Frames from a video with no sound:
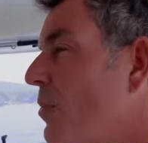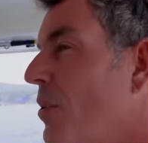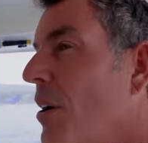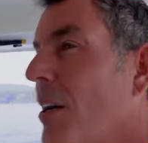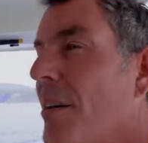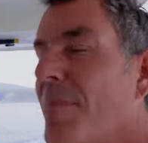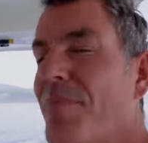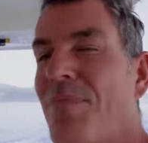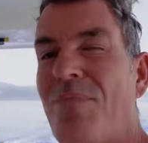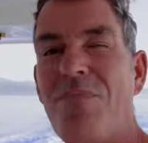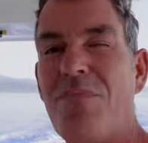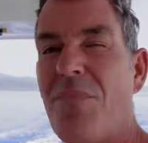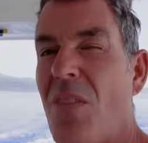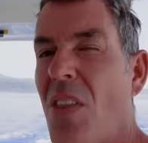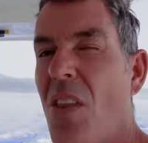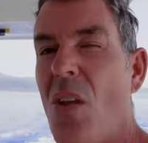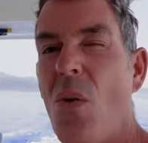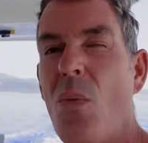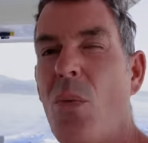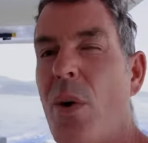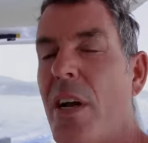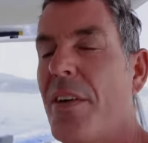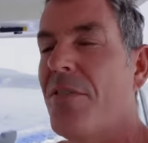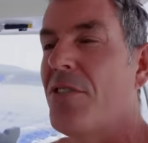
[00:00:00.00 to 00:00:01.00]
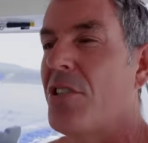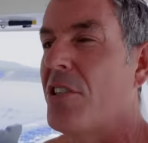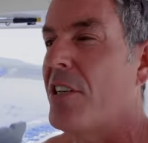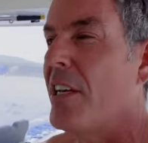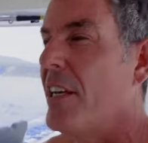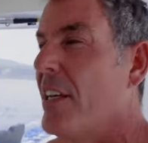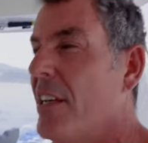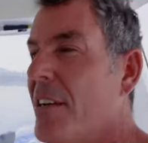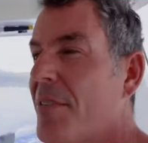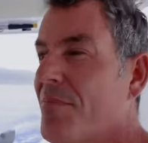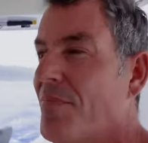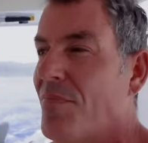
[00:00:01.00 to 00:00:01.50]
what, we've
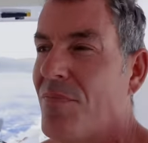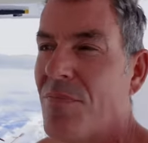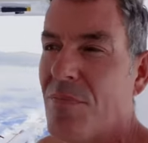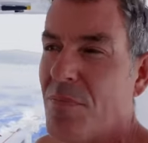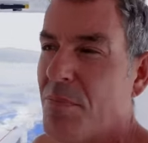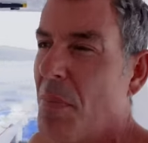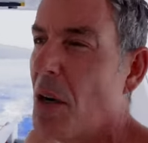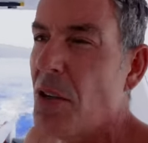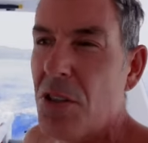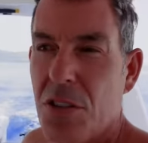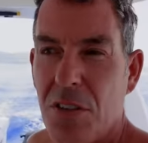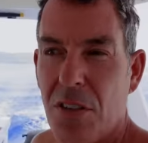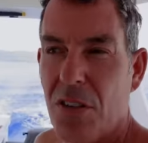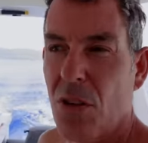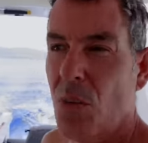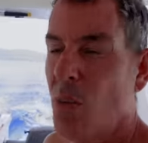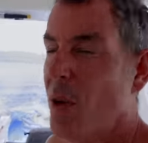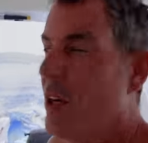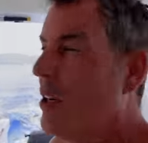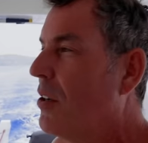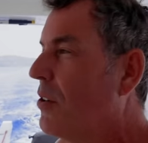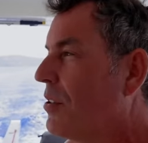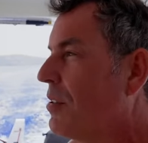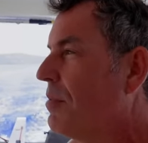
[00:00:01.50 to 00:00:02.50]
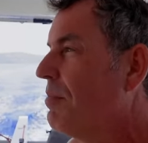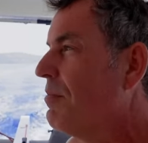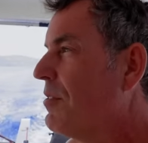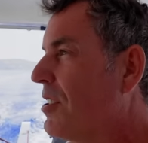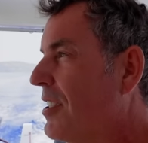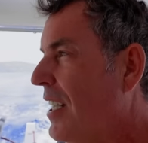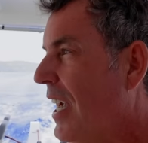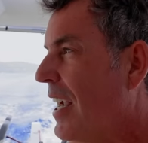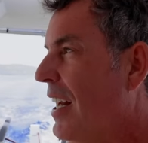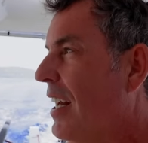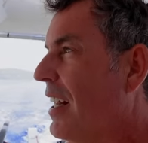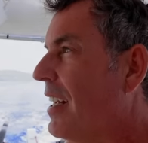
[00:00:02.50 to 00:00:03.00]
seen most of the world
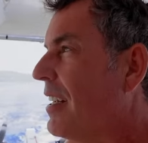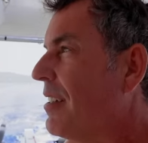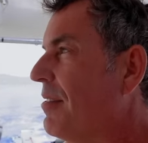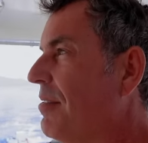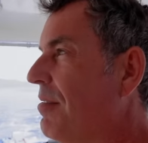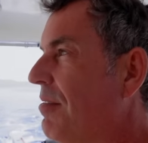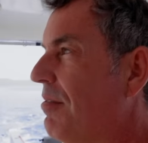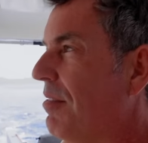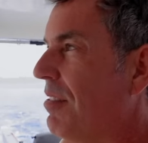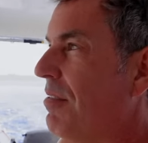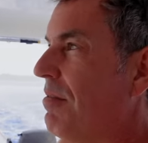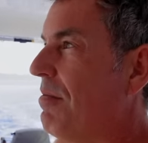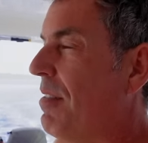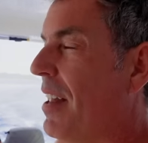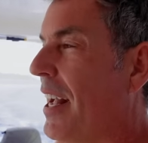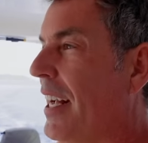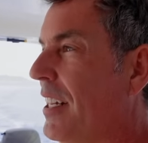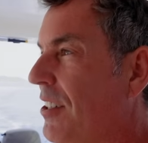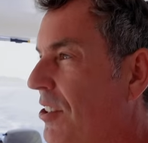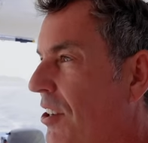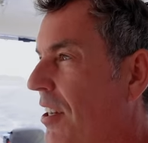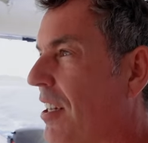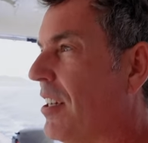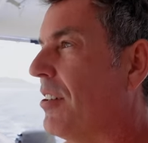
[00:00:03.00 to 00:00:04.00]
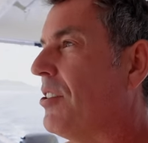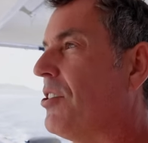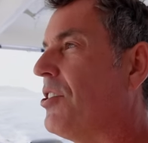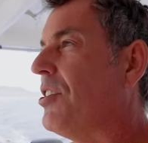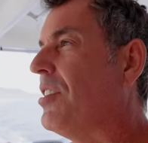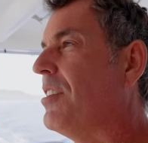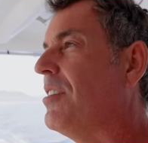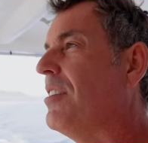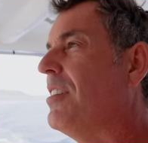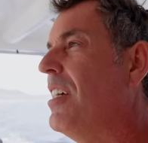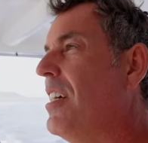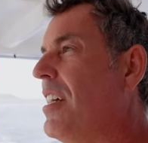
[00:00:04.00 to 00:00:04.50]
sailing: Indian
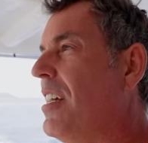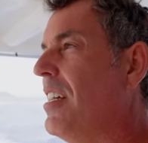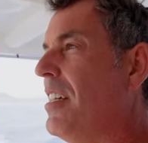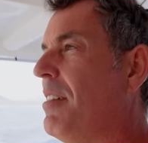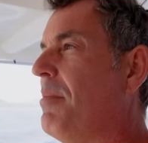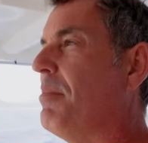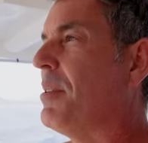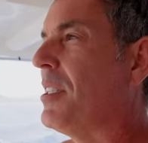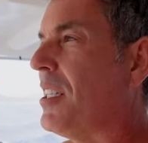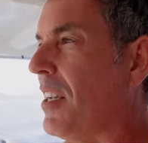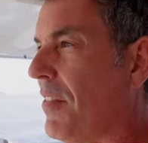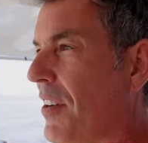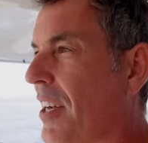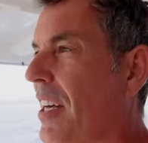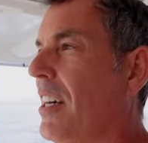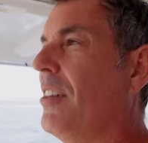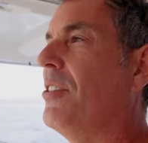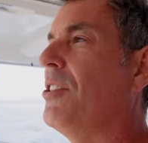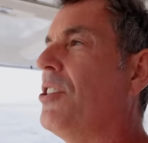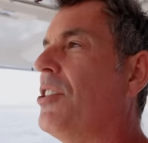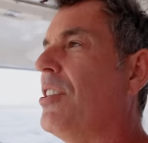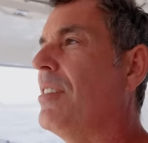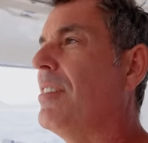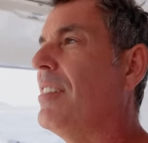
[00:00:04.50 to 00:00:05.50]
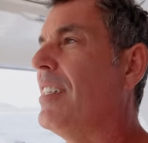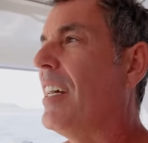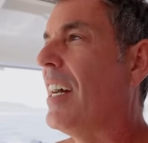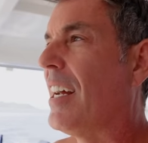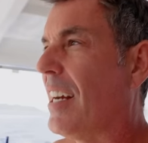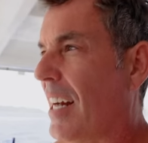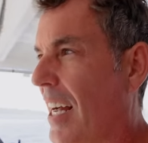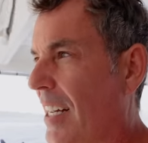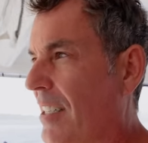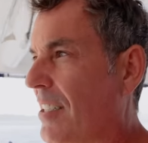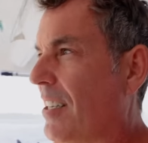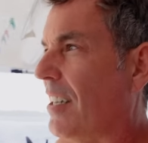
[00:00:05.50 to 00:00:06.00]
Ocean, Pacific Ocean,
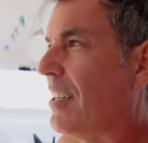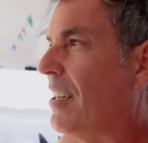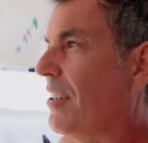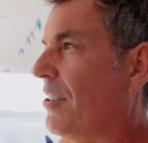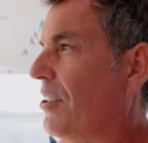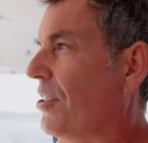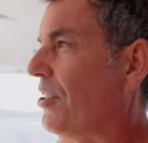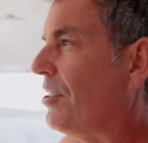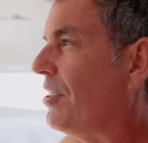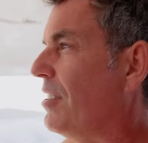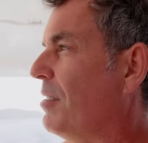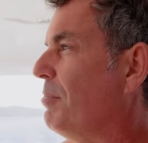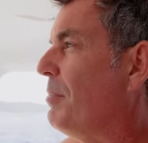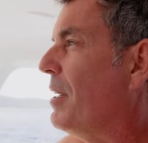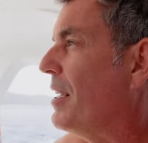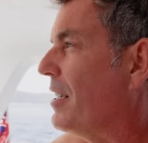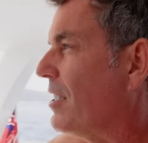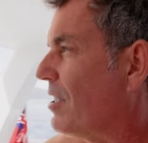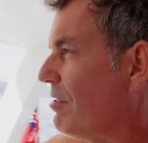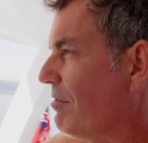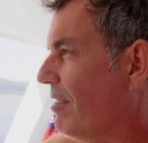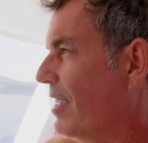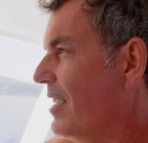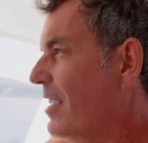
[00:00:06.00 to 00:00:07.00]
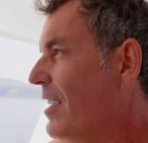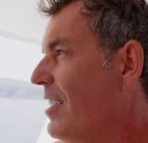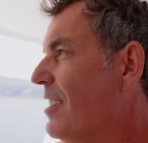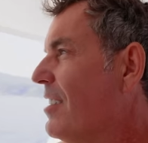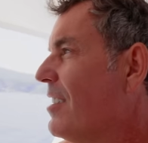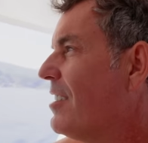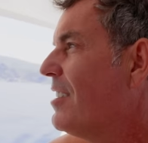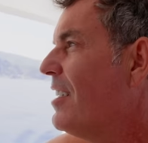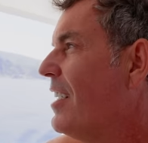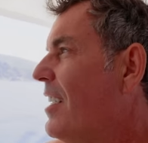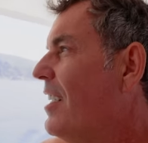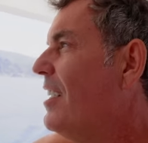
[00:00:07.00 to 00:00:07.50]
Atlantic Ocean, Mediterranean
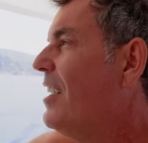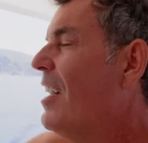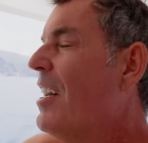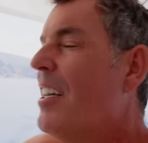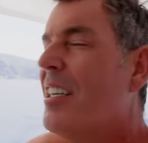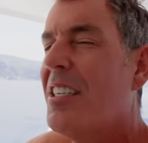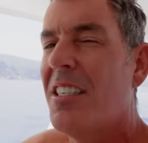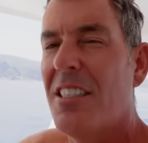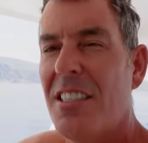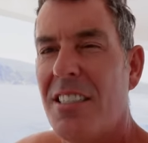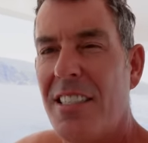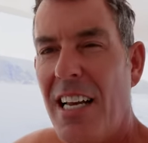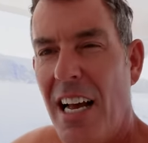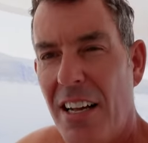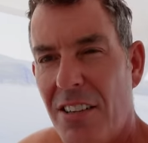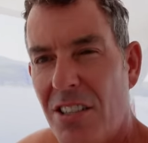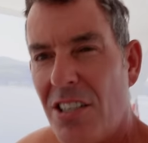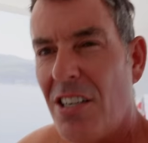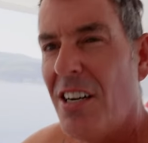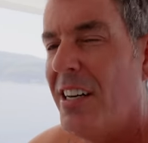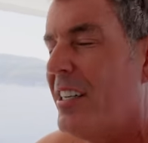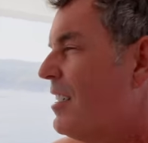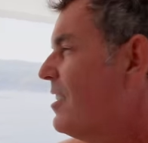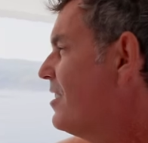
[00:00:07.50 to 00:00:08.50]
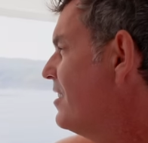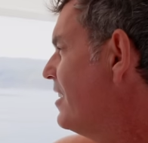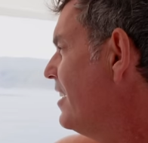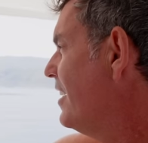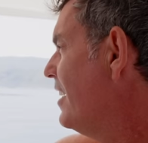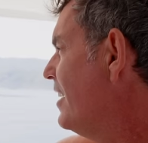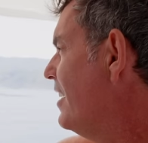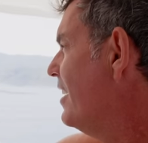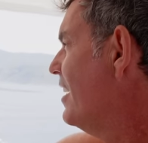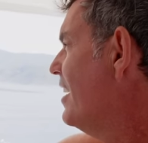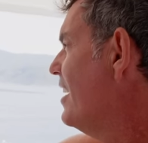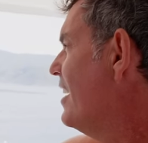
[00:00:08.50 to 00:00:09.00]
Sea, South China
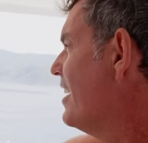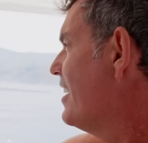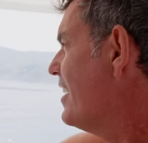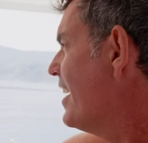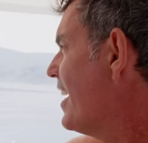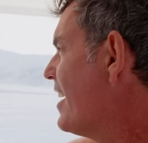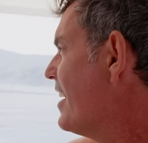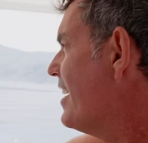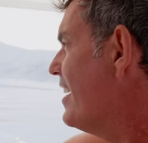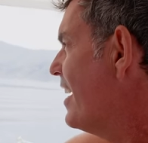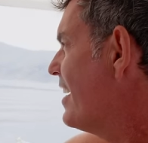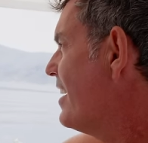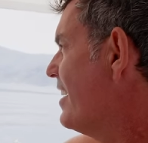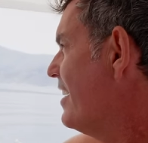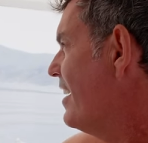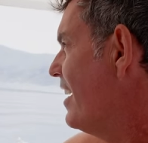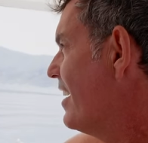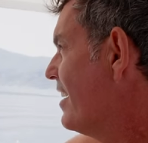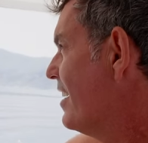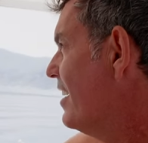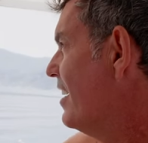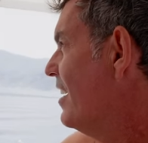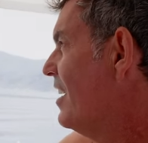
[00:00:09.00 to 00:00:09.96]
Sea, yada yada yada.